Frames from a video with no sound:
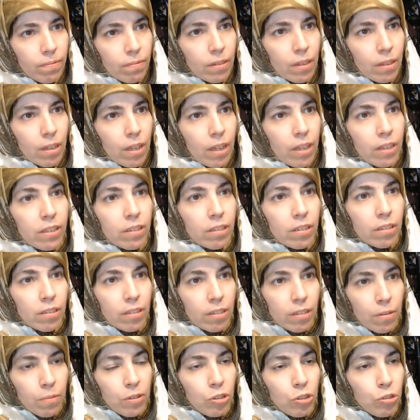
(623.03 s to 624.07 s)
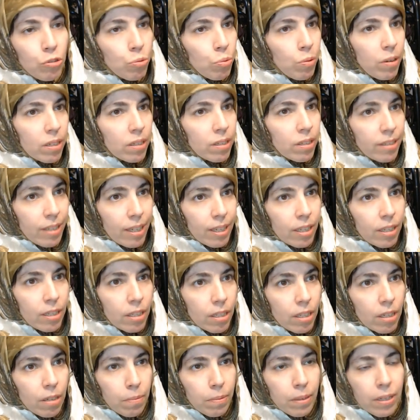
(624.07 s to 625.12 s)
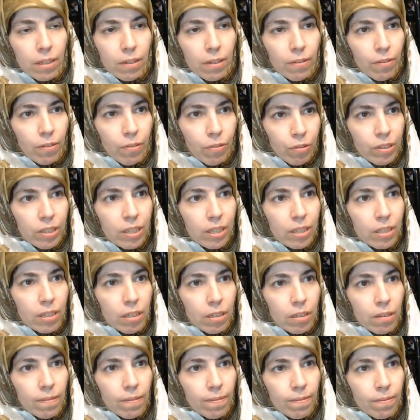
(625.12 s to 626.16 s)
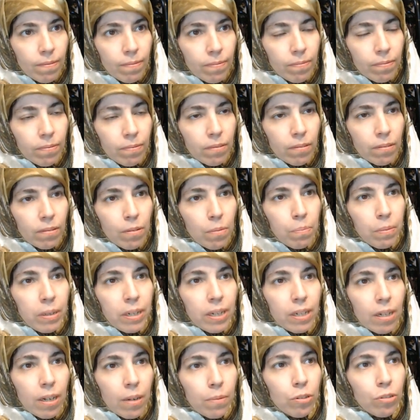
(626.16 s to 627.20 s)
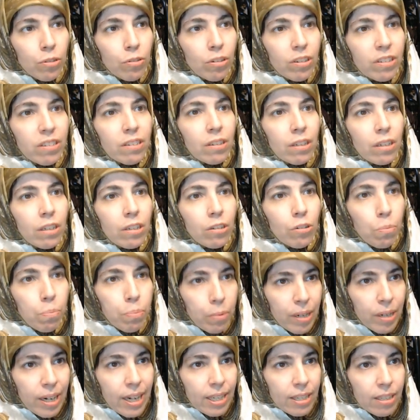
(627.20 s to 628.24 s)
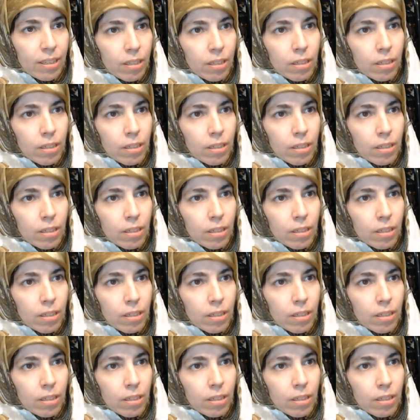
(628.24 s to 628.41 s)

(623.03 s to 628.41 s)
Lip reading: This is someone who's, what, second in command of a fleet? But he comes across as a little brat.